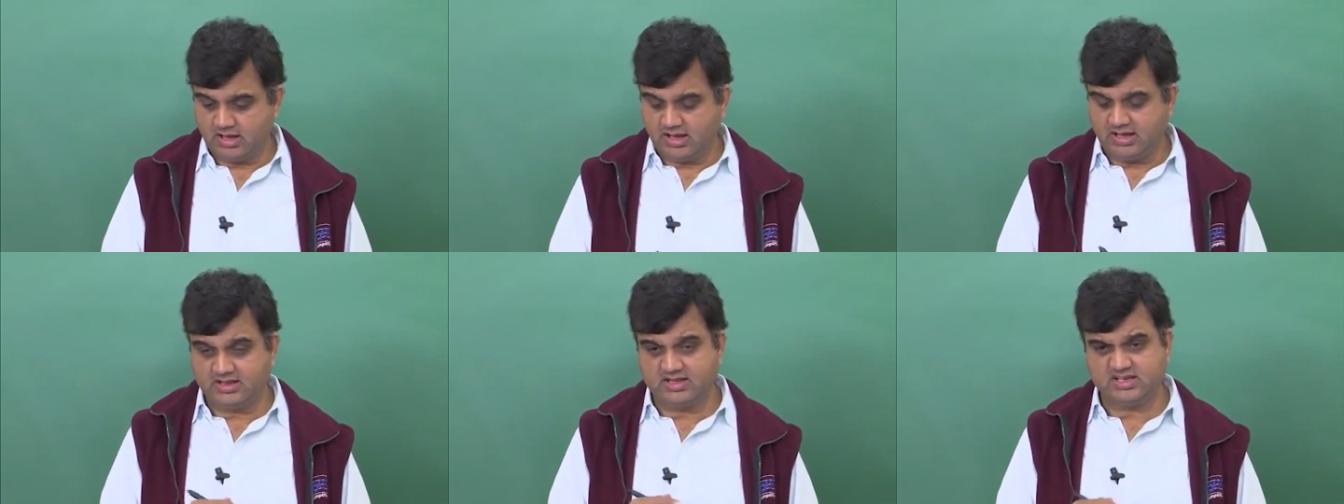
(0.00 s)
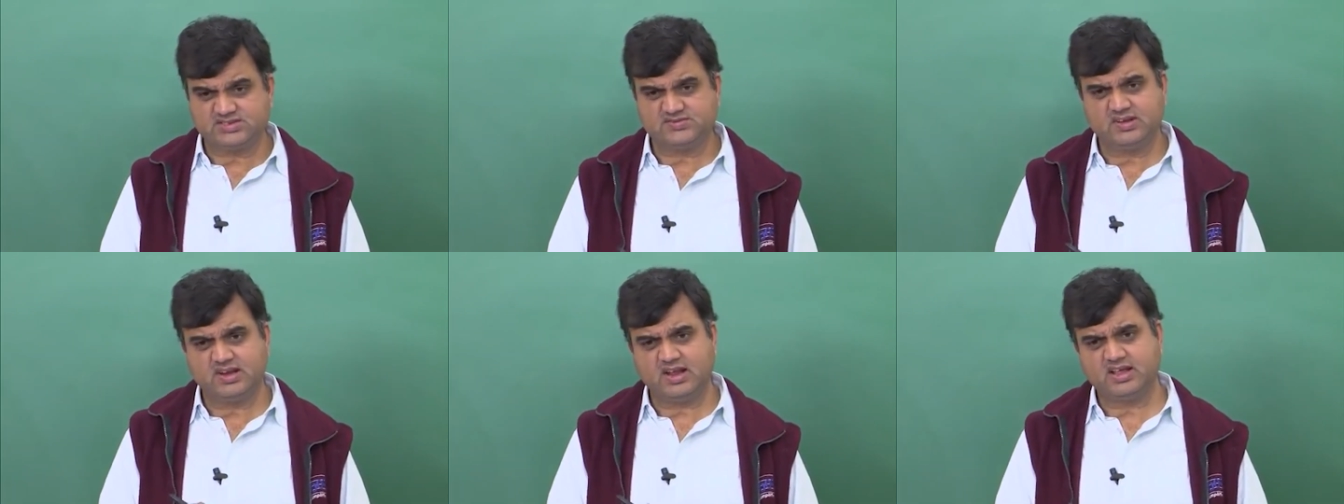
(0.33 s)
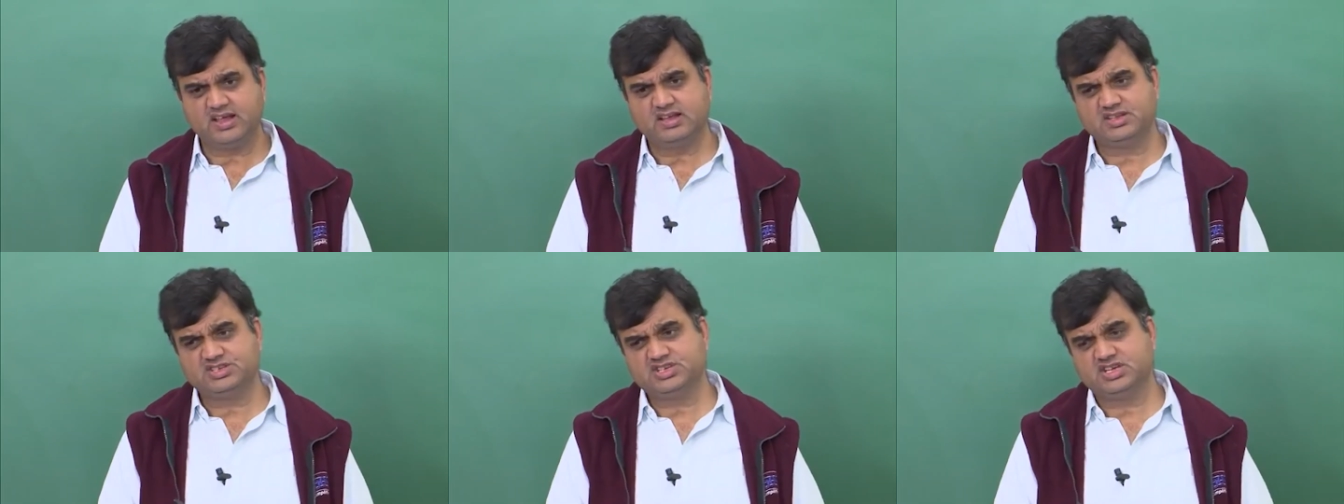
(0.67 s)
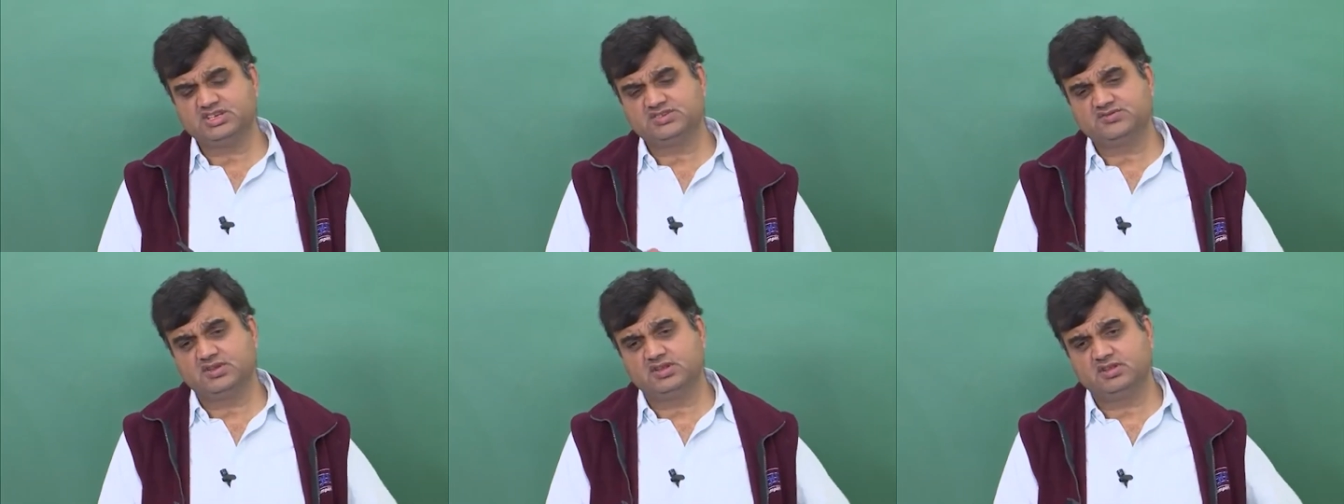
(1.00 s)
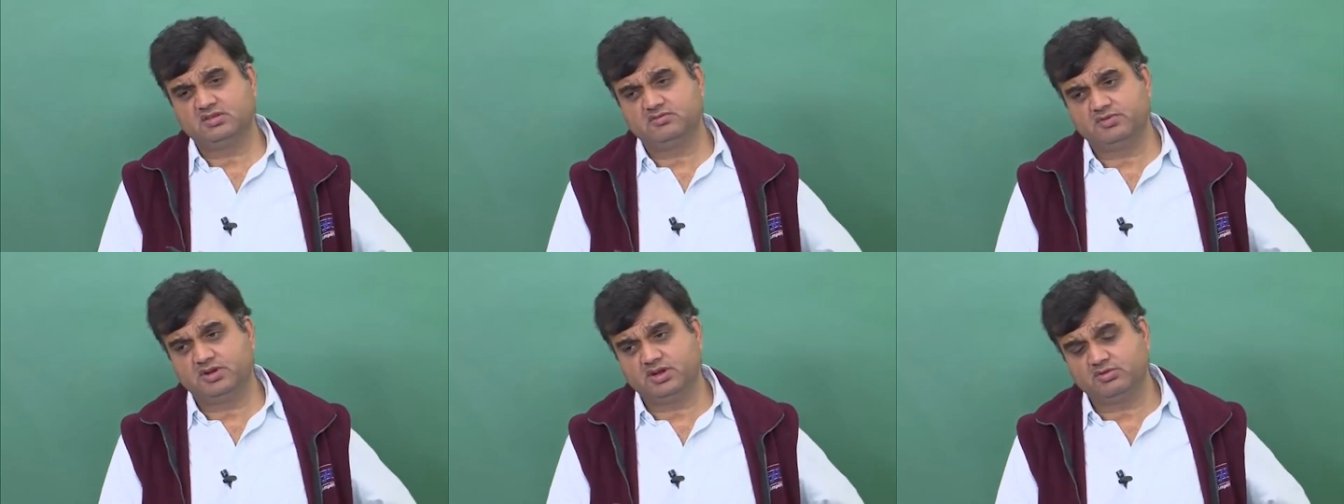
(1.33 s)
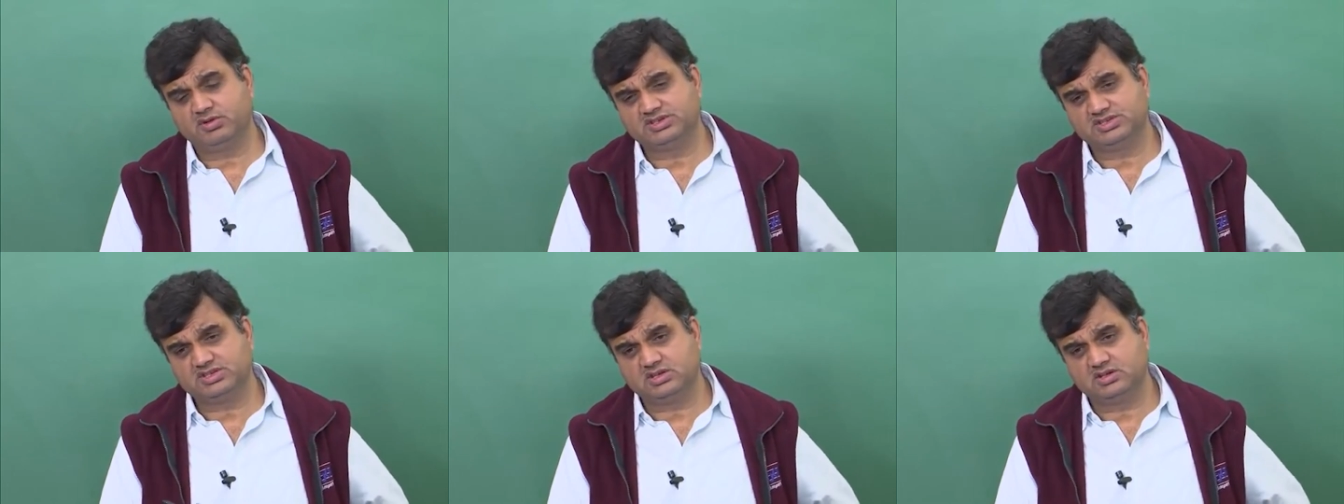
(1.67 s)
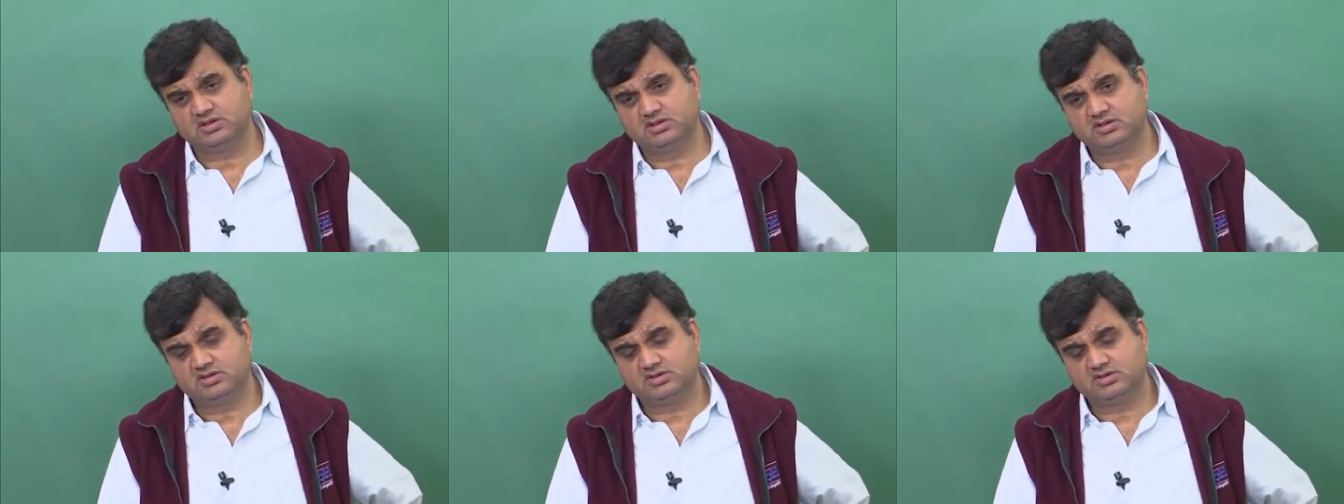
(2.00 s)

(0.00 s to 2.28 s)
and this will again change with frequency.